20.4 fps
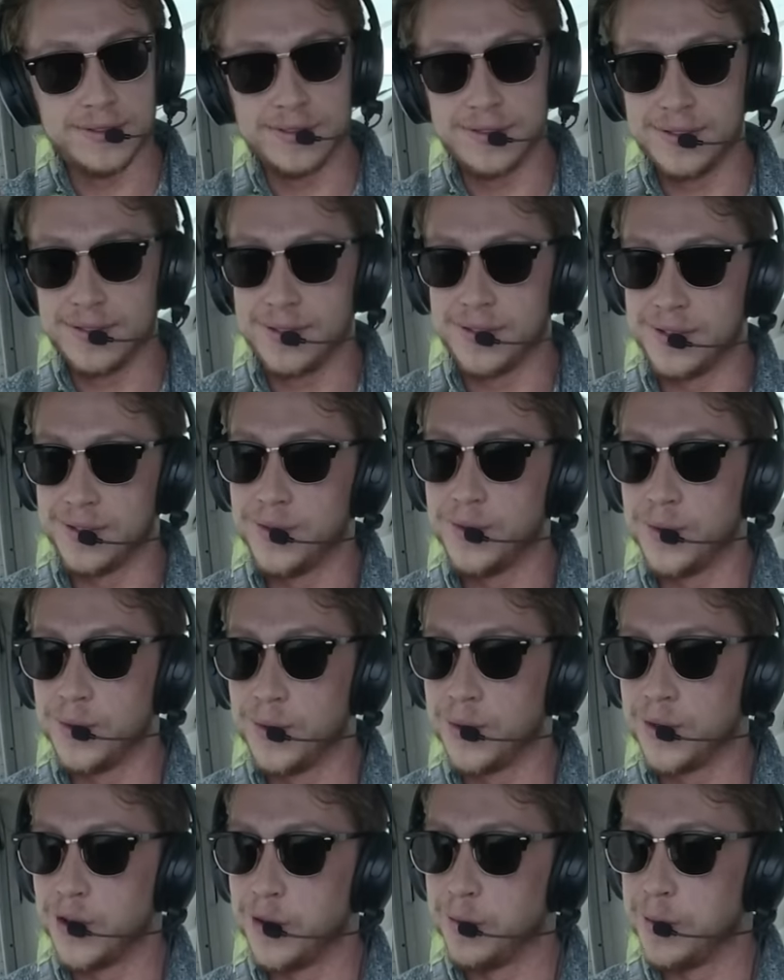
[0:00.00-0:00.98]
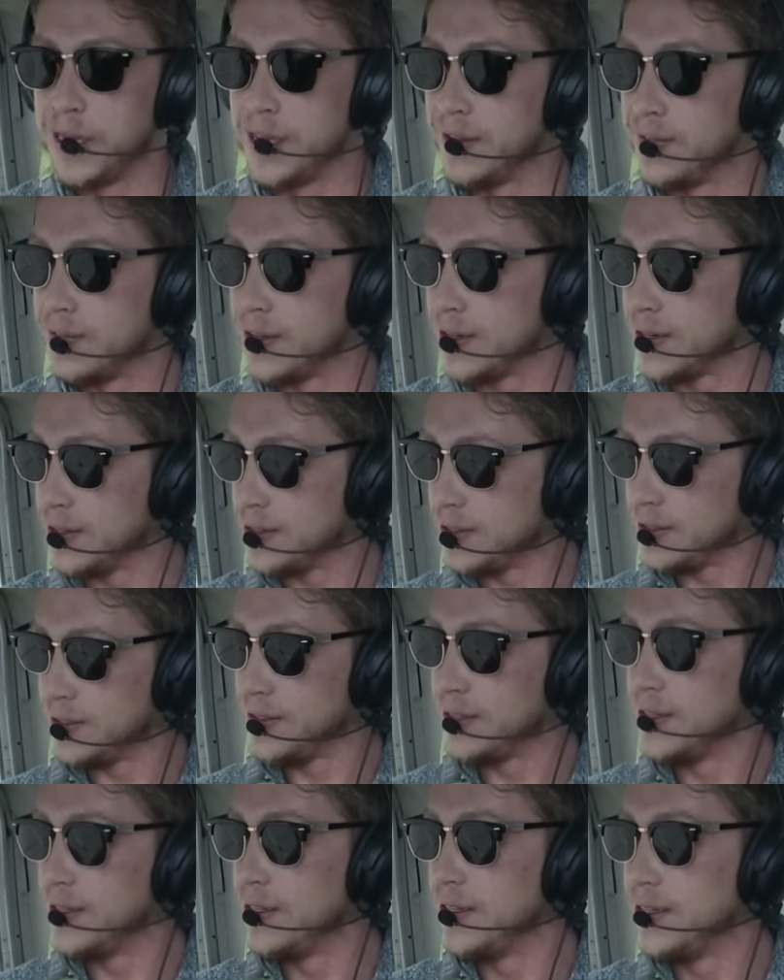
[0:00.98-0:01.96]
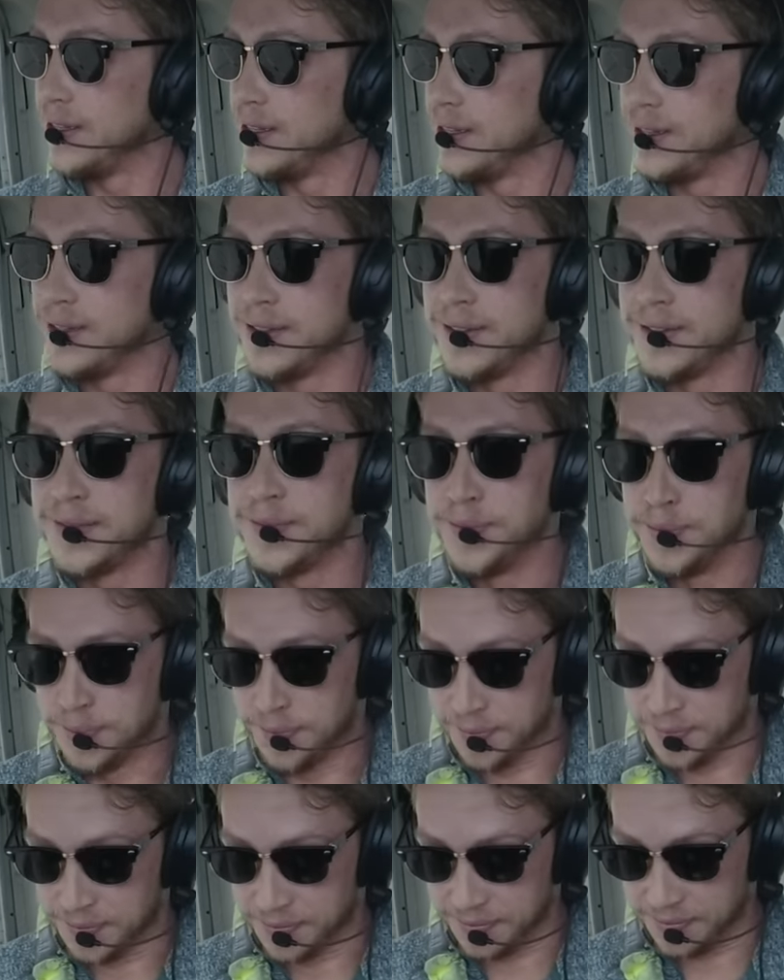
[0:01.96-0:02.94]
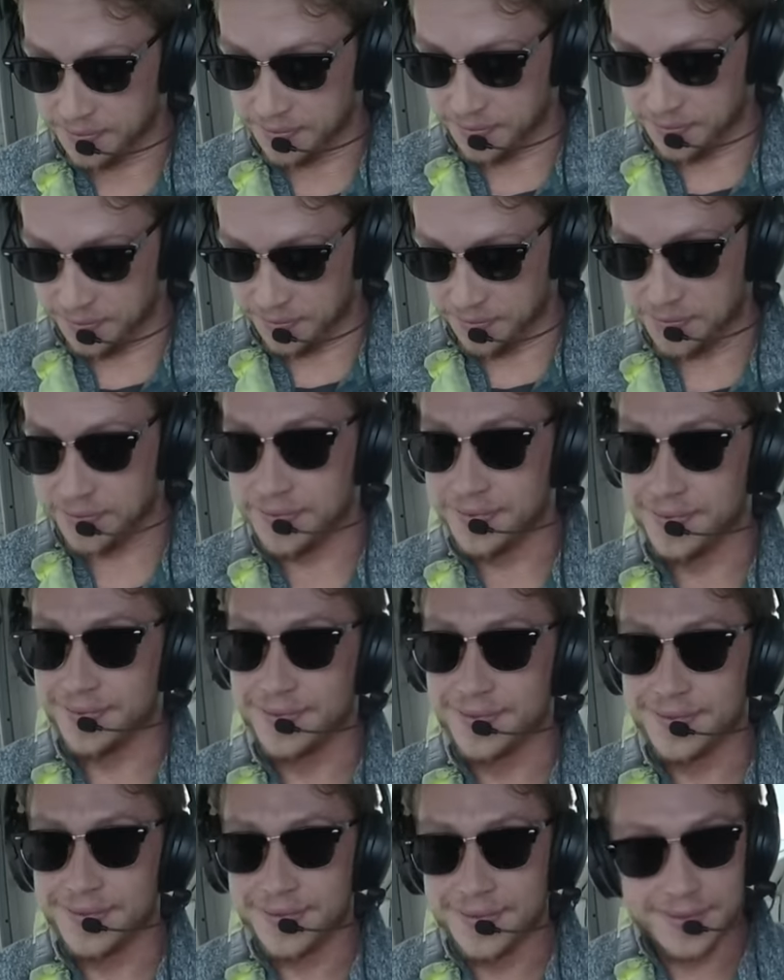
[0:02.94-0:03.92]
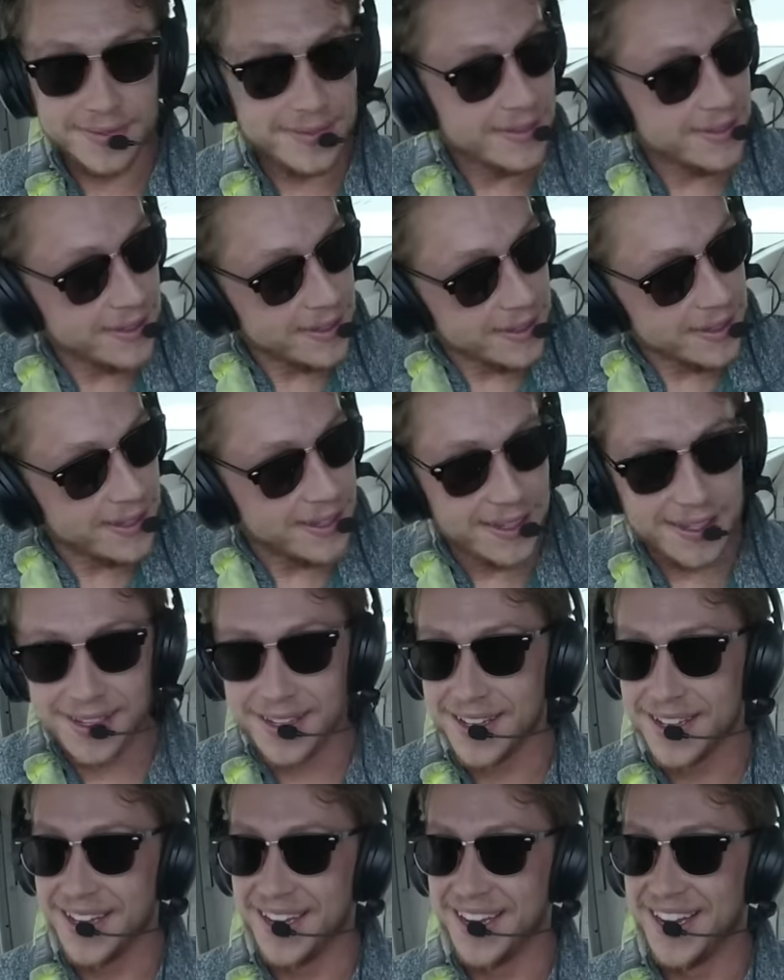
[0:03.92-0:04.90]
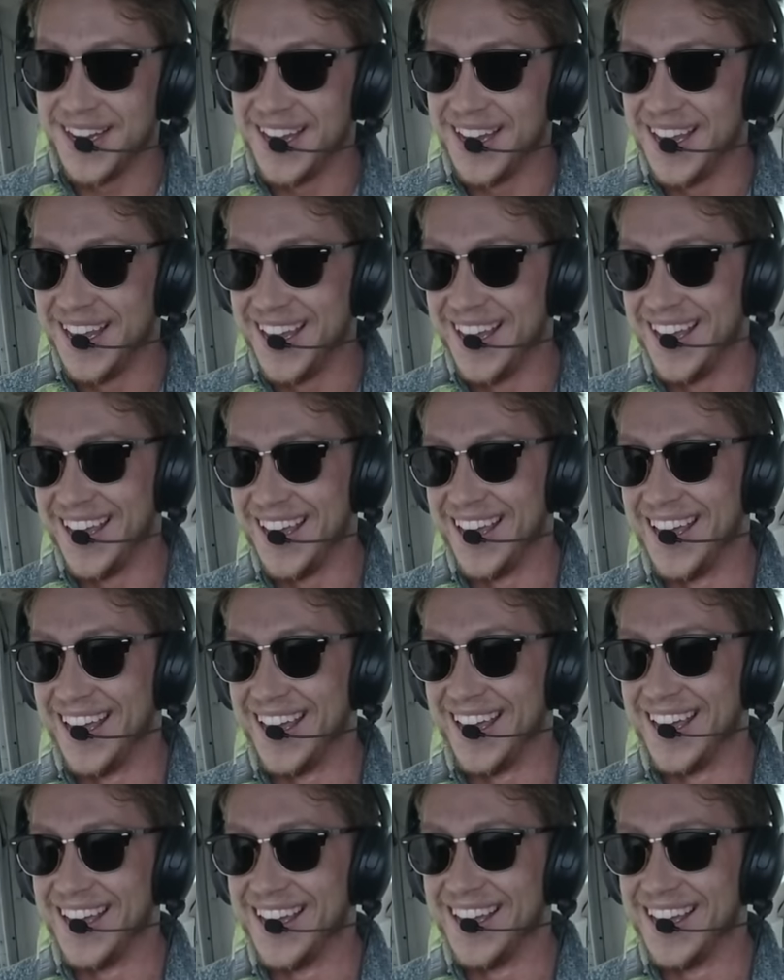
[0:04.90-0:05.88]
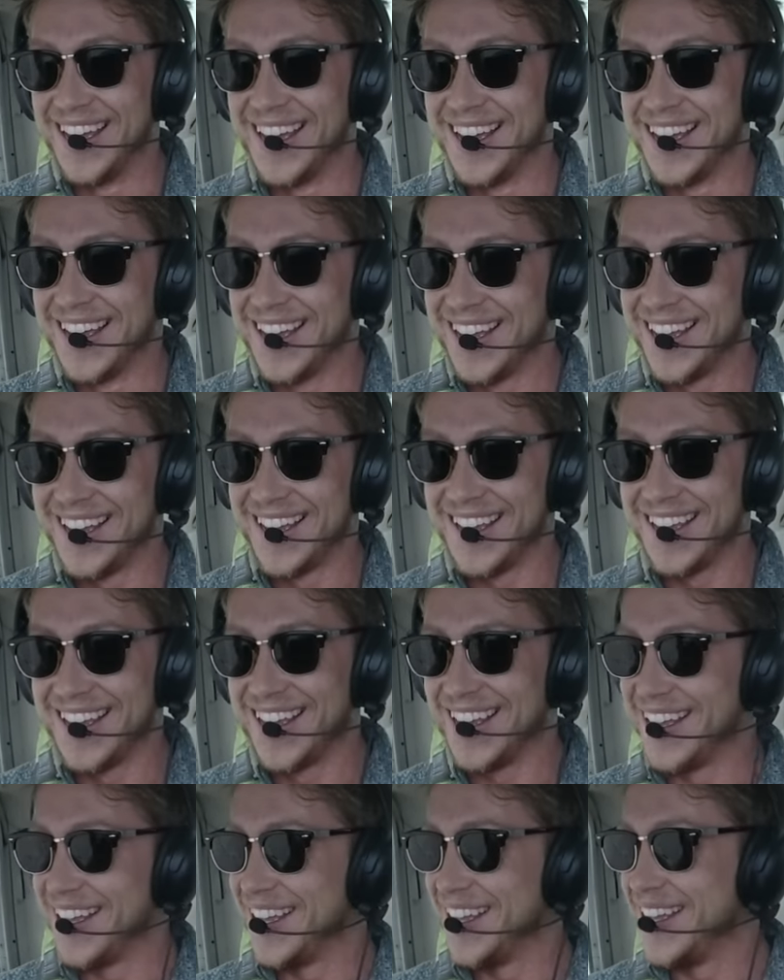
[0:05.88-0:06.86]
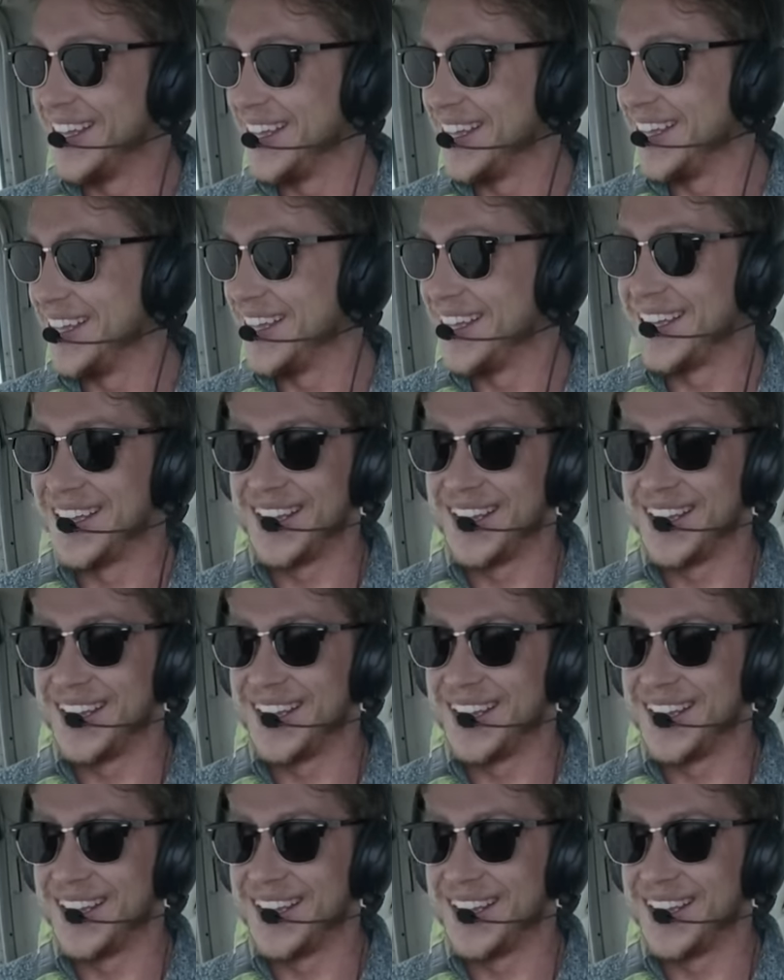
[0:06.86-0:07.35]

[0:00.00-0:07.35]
(silent)